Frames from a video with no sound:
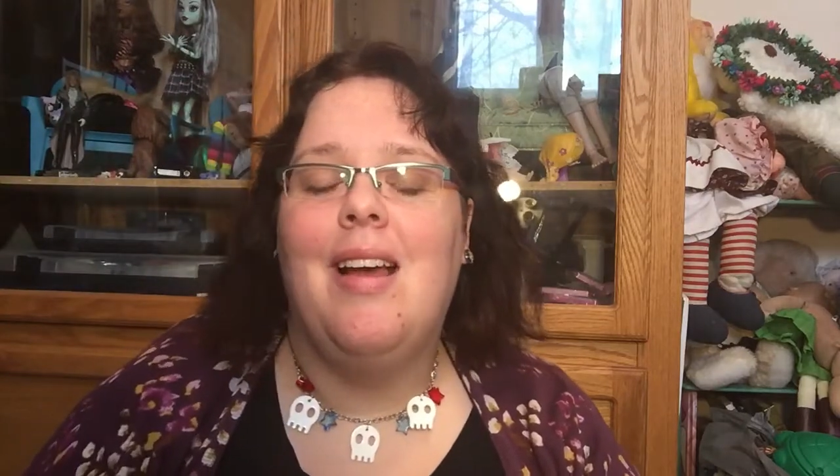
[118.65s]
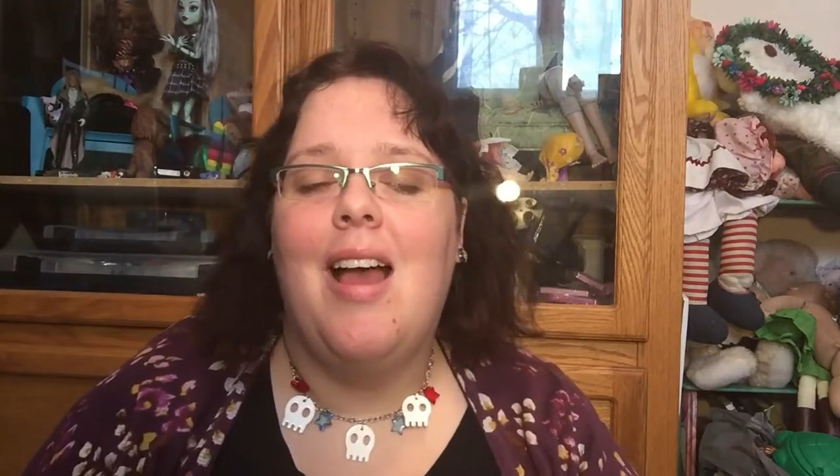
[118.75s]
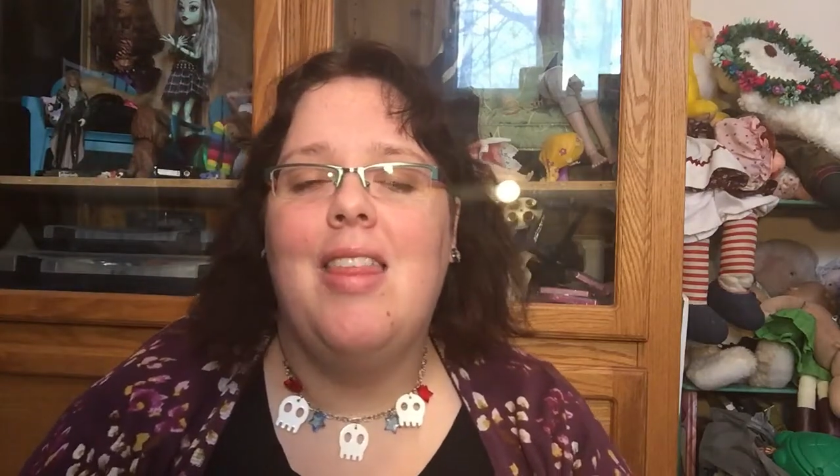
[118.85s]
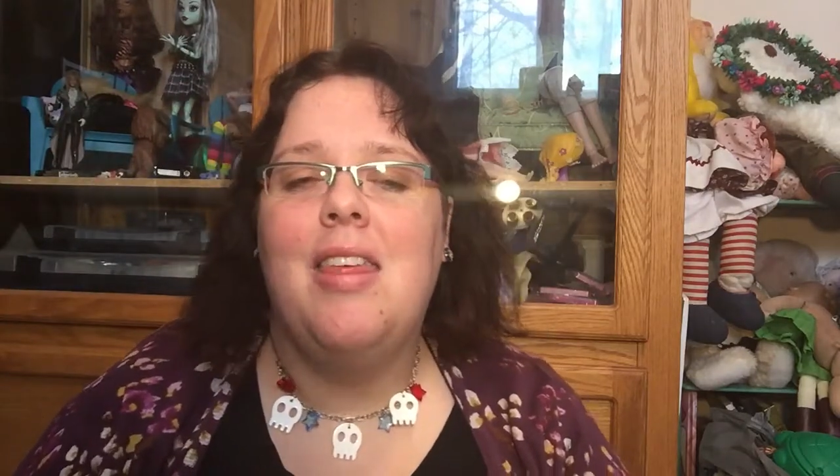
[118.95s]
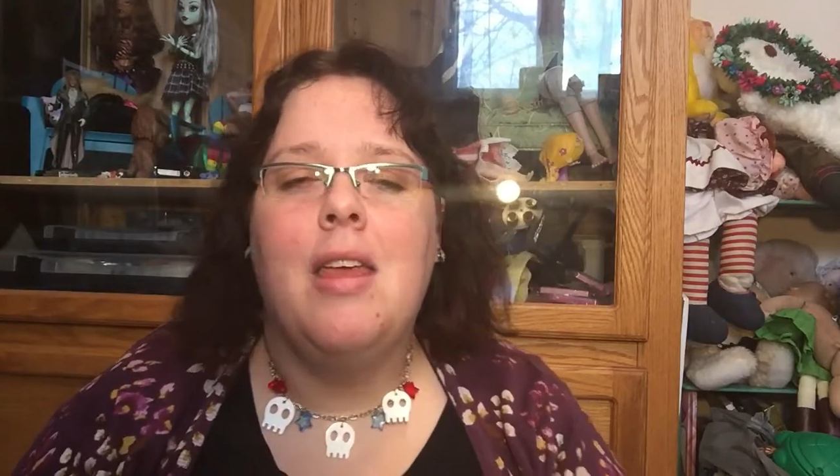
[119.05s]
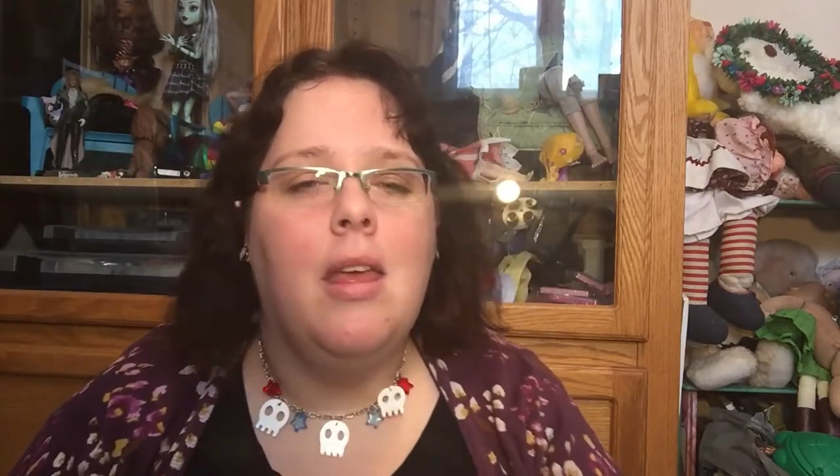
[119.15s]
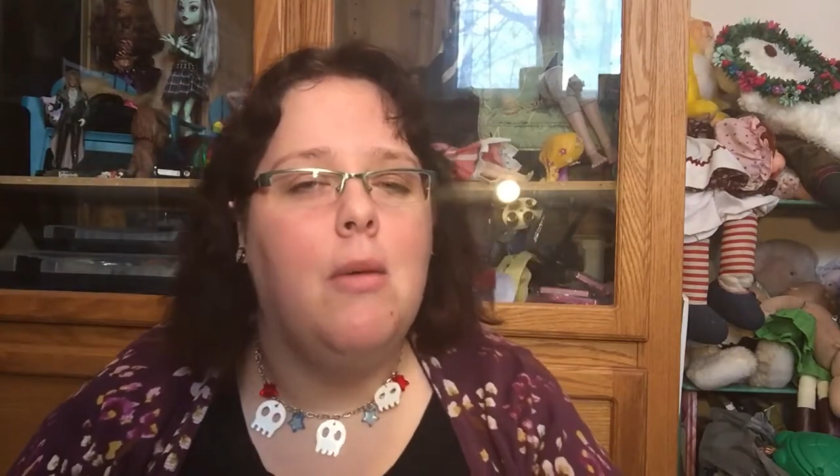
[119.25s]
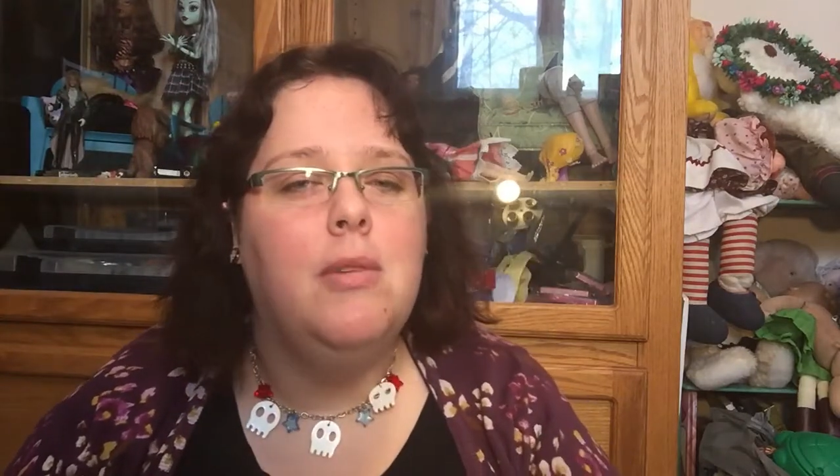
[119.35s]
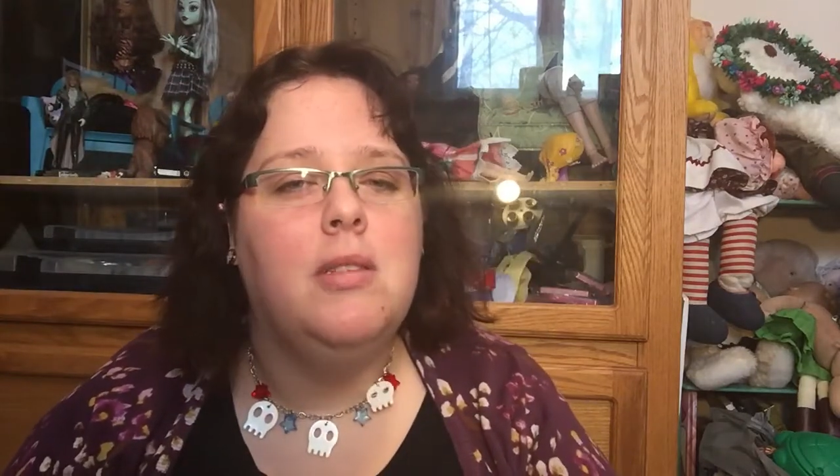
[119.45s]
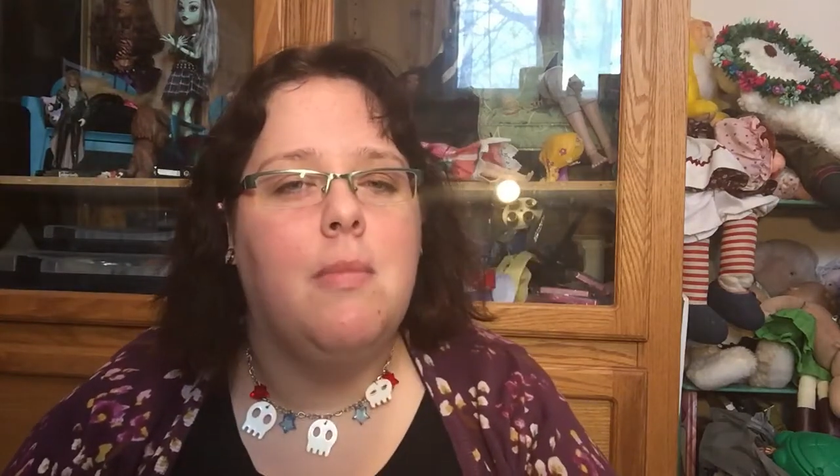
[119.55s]
I think
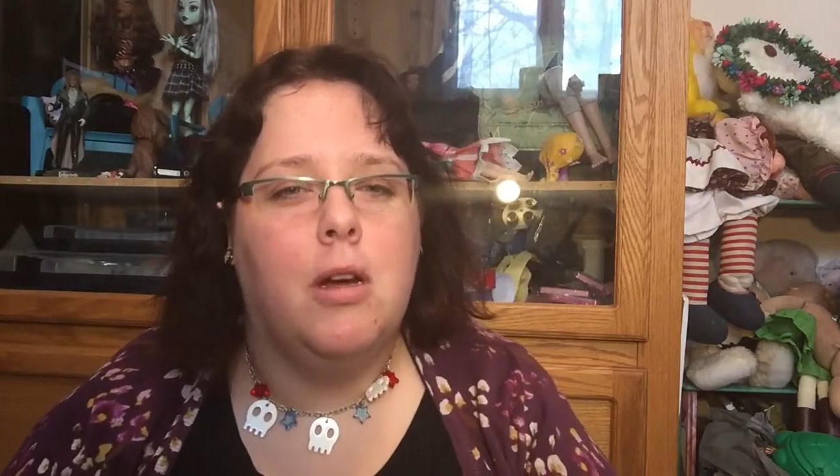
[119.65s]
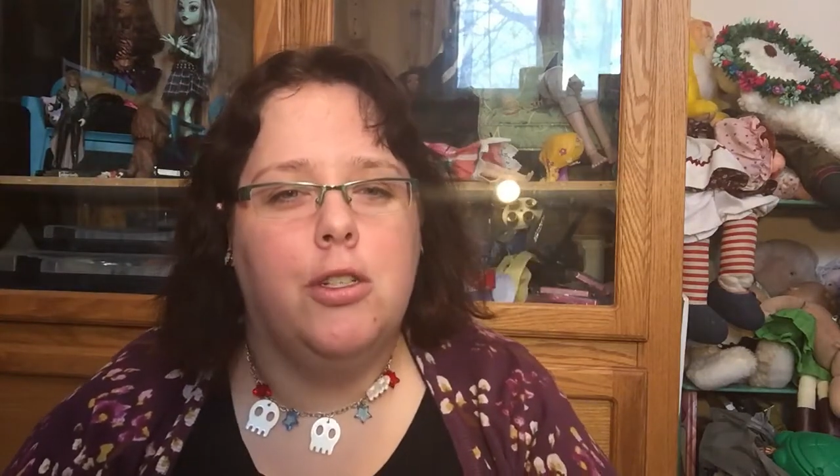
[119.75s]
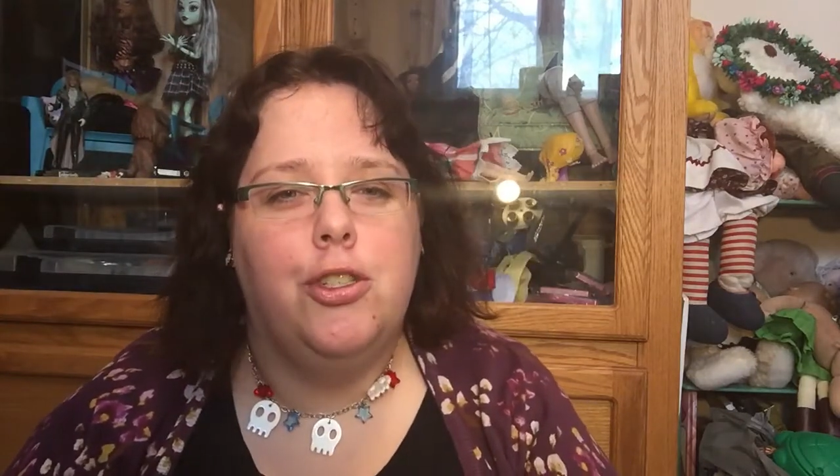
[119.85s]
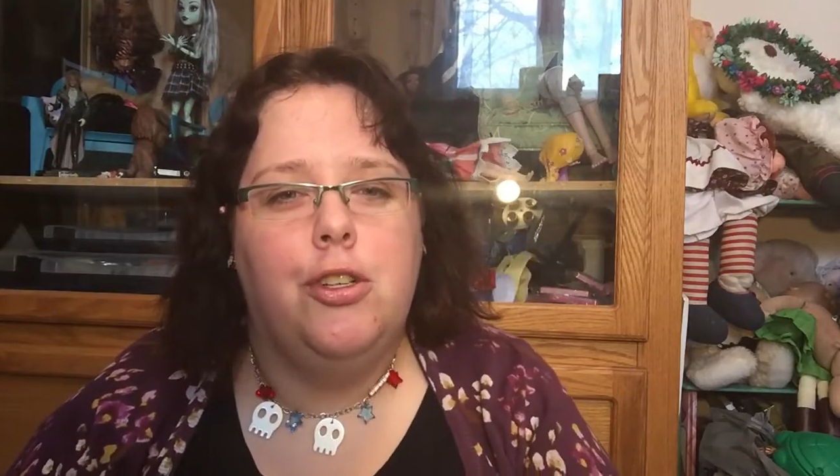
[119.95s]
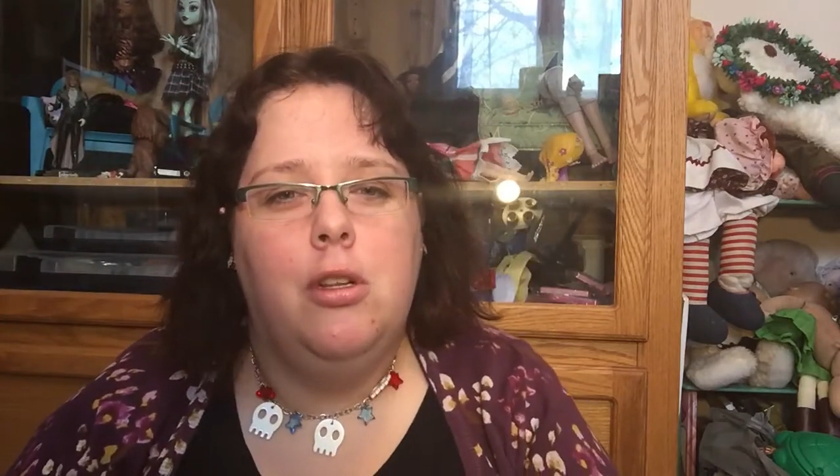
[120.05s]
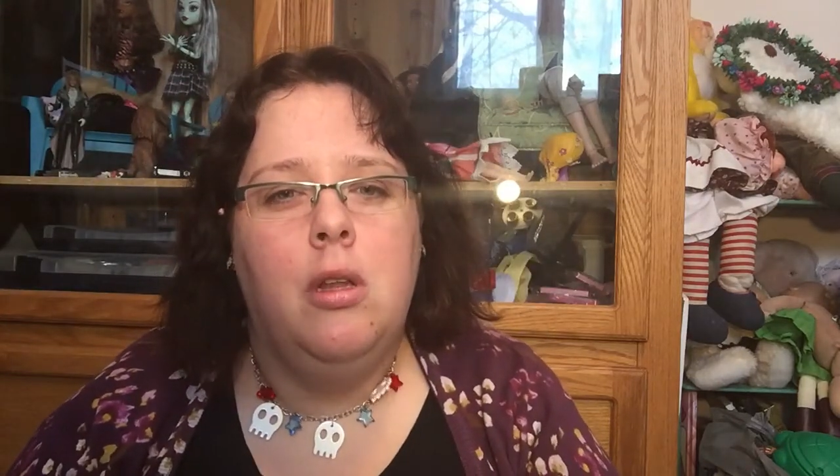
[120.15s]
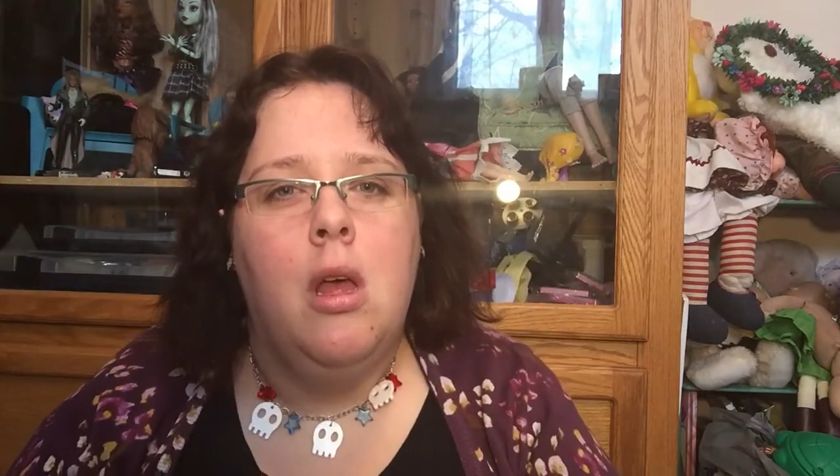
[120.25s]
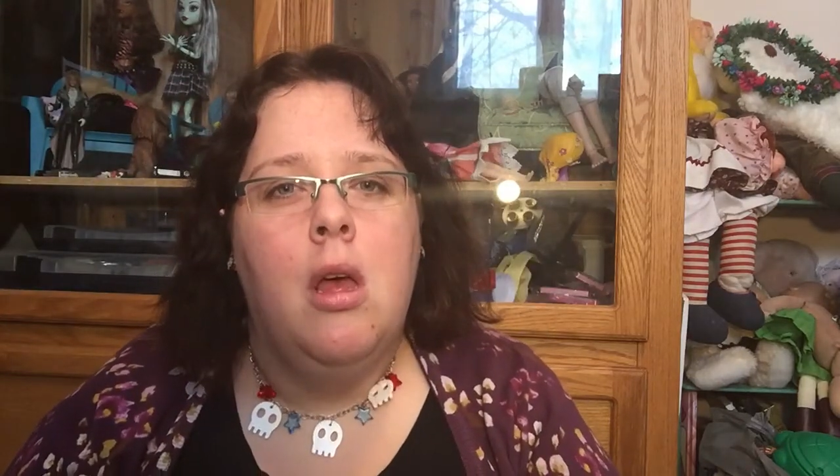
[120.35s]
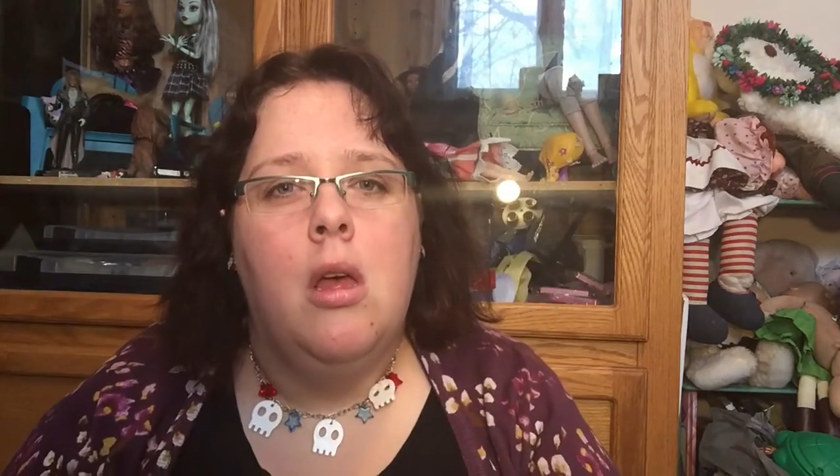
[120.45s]
it was Marshall